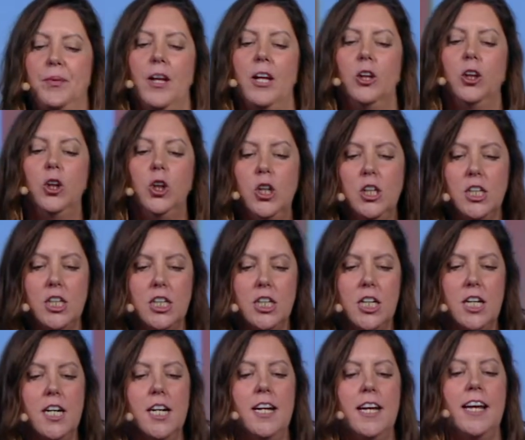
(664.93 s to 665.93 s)

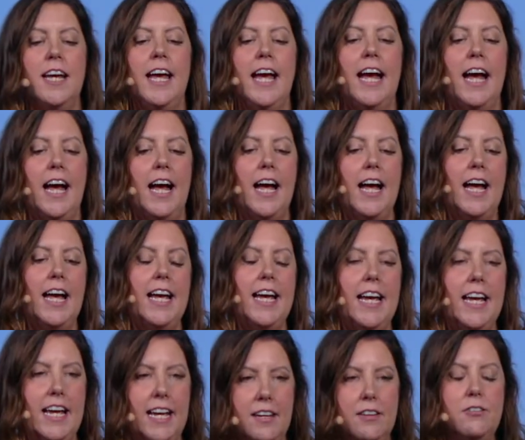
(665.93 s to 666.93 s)
Looker
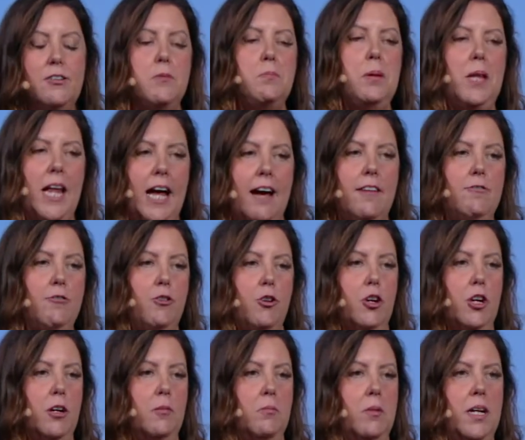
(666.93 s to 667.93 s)
is a
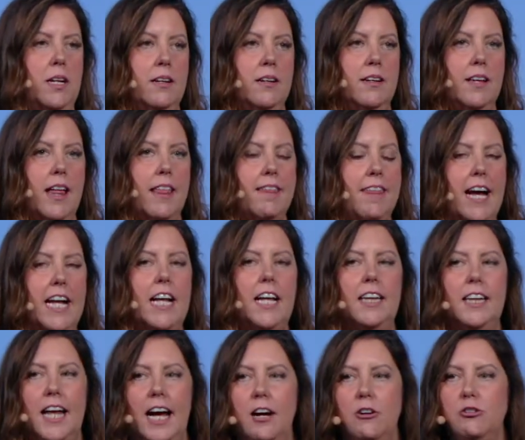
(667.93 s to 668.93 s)
platform that
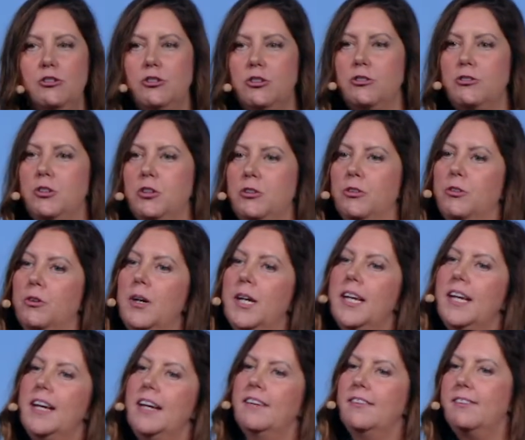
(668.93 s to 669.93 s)
allows you to
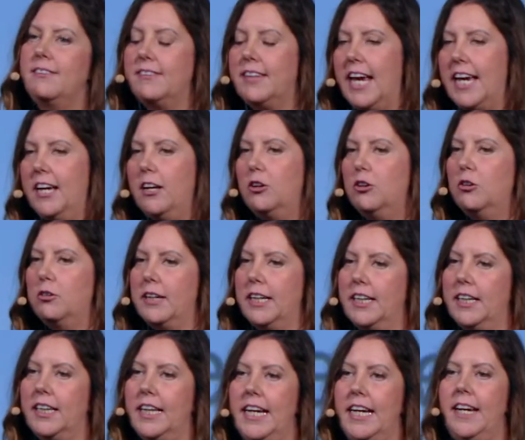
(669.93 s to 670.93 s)
scale
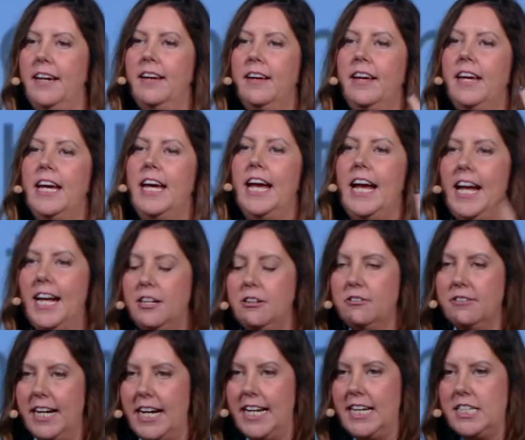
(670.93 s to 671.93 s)
quickly,
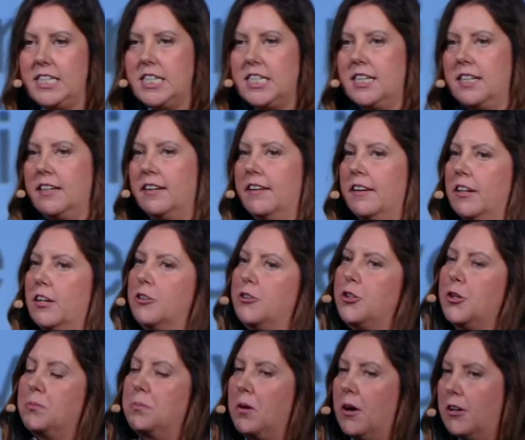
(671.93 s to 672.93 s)
iterate,
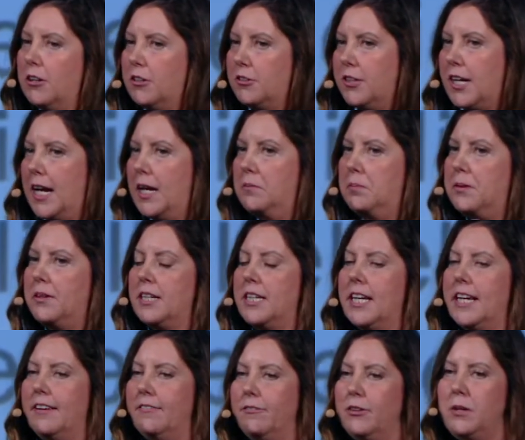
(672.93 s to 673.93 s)
do prototypes and
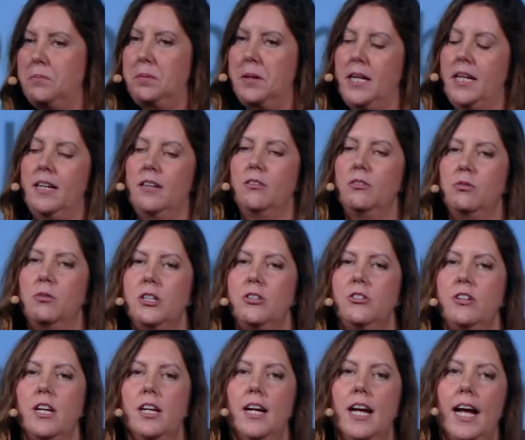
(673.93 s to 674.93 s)
MVPs, which
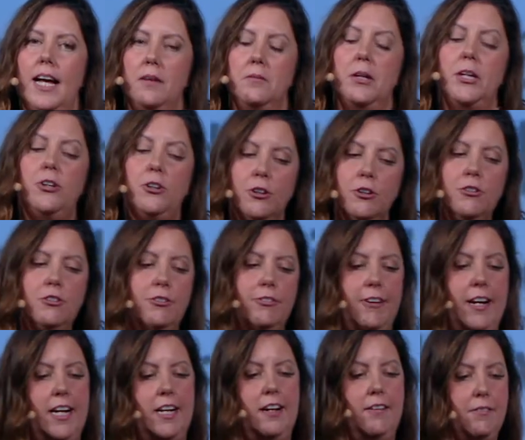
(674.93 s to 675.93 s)
I am a huge
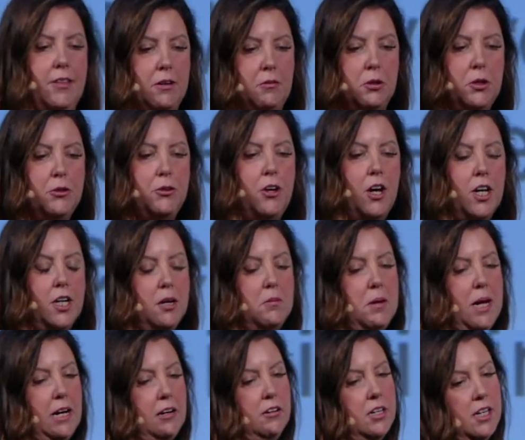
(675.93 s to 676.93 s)
fan of that we'll talk
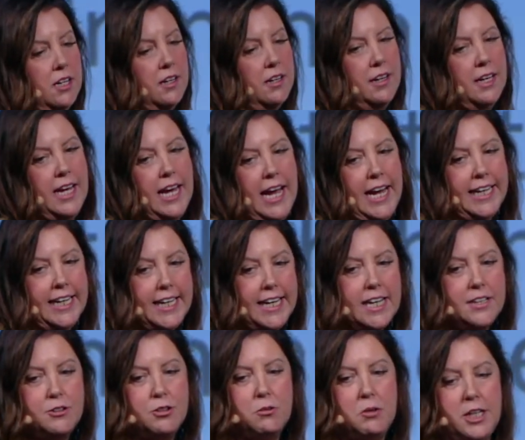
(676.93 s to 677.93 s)
about, and
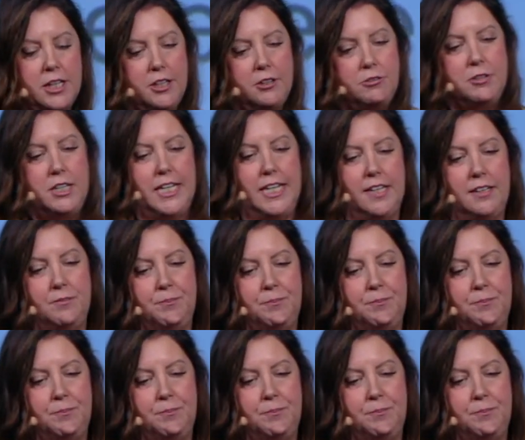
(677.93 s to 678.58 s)
get to what you need.